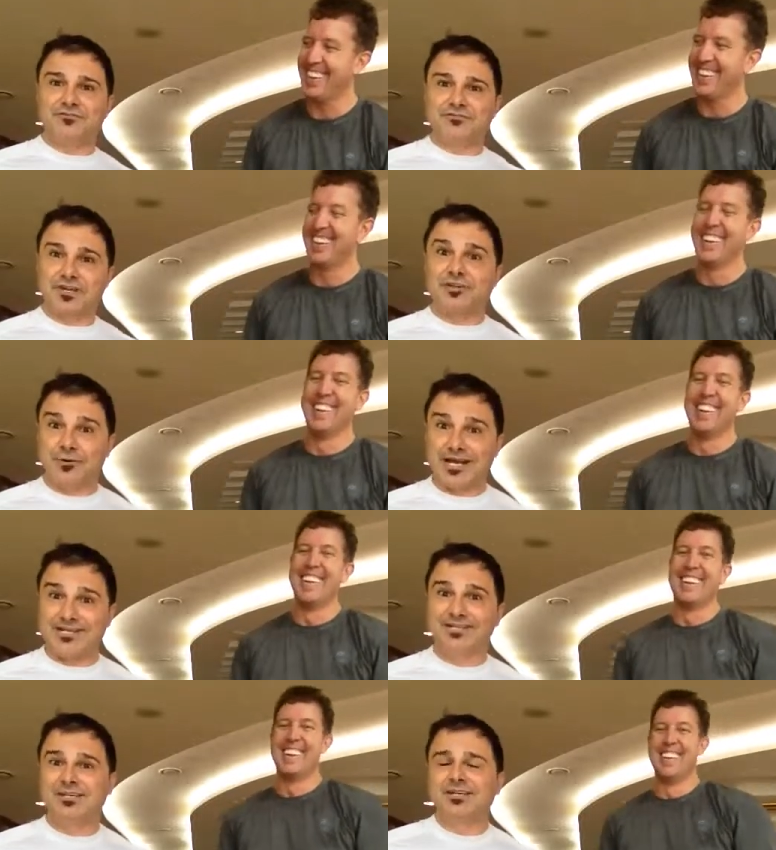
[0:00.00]

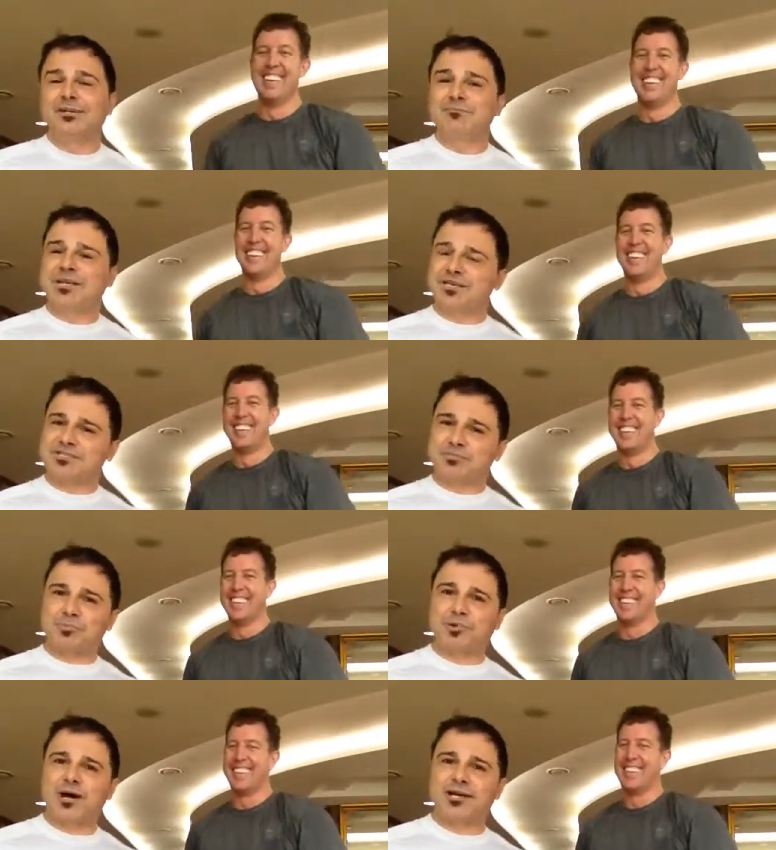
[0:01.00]
Speaker 1: invigorated because the
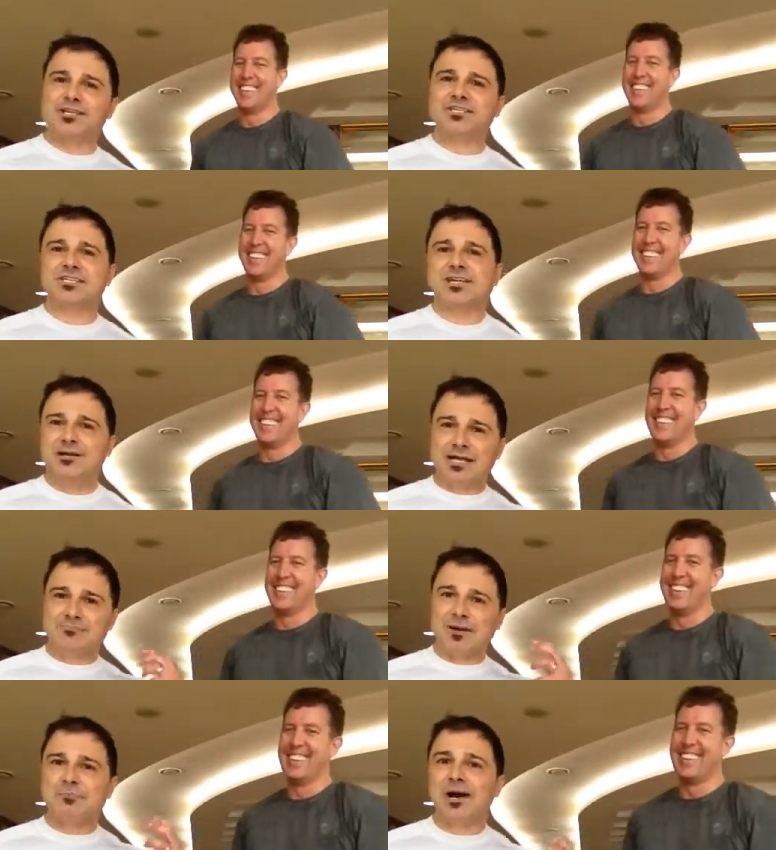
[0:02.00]
products and
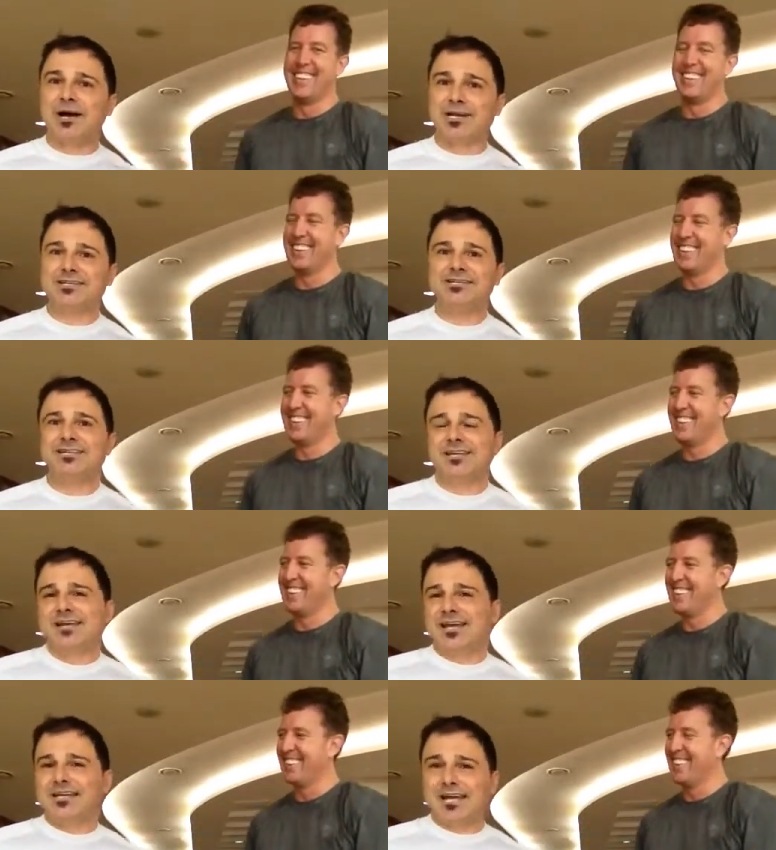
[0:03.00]
my mind
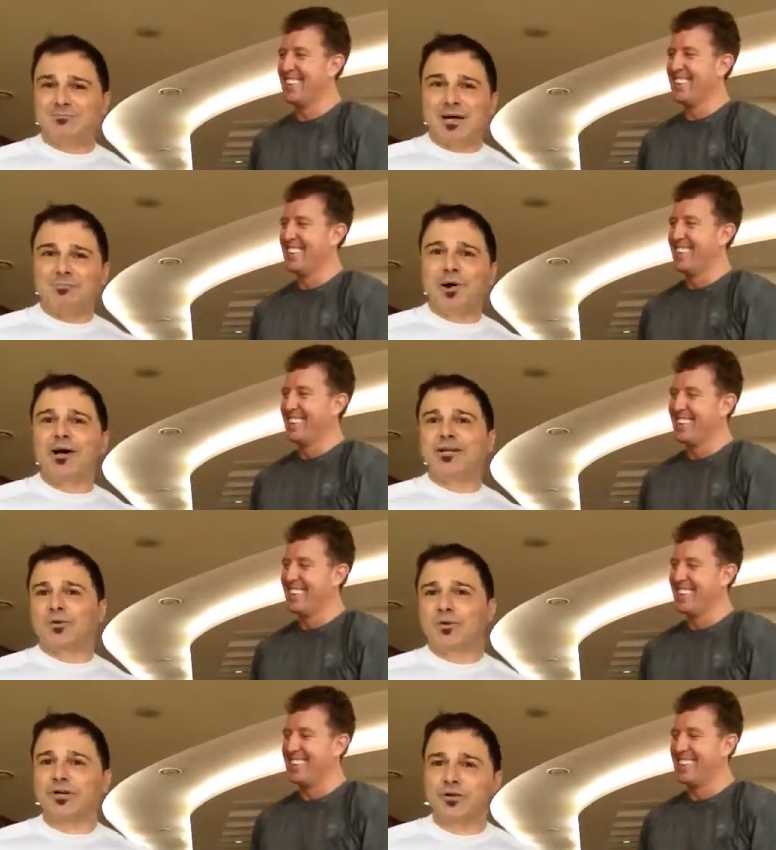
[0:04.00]
and, and my body are
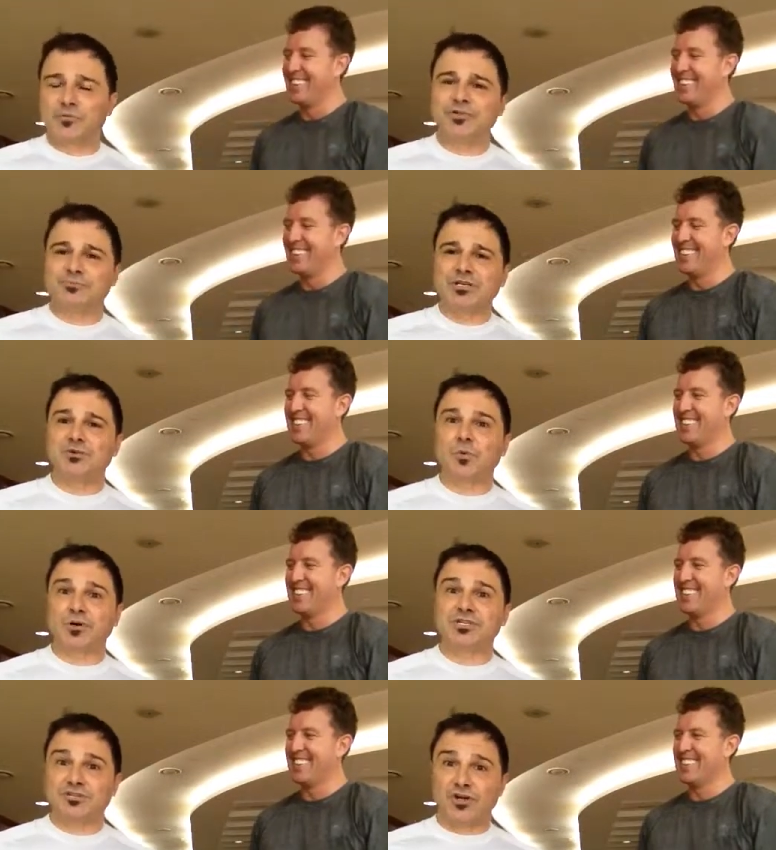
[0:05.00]
working with me
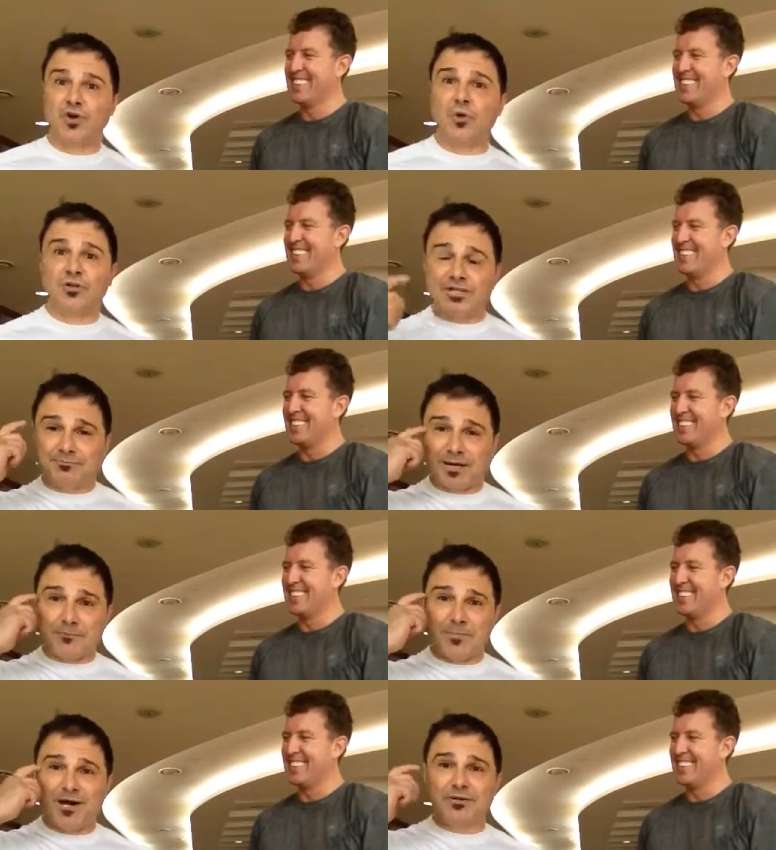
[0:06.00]
towards the goal that my
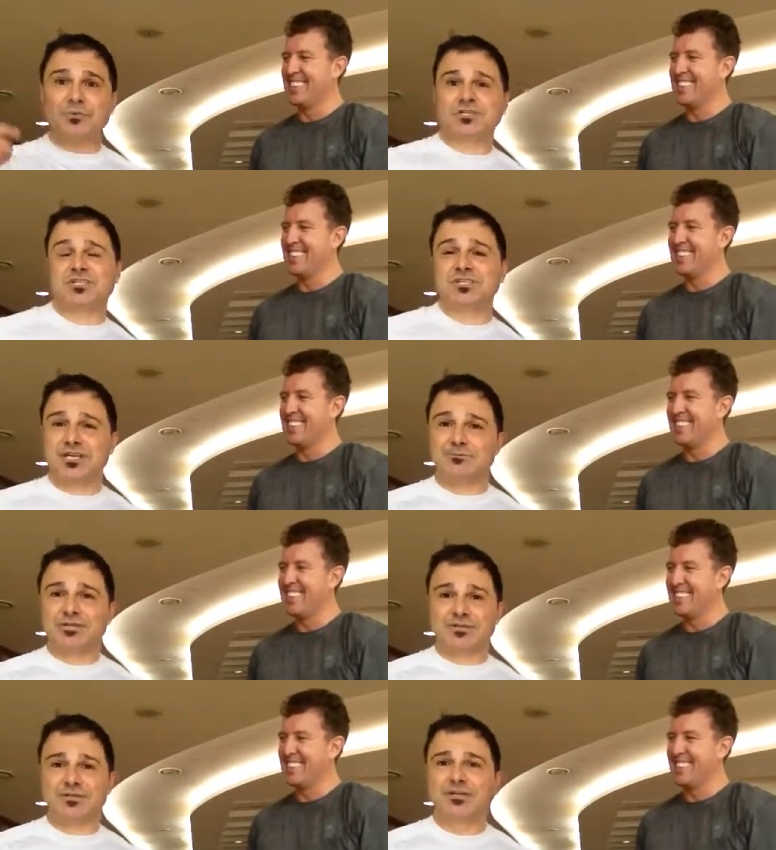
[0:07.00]
mind wants to take me
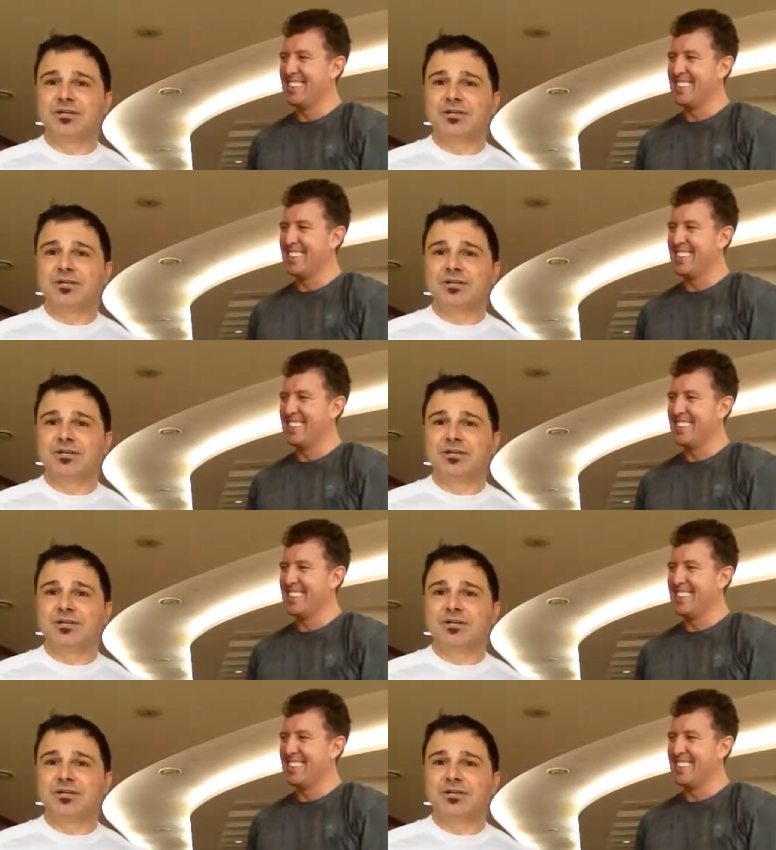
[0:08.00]
to.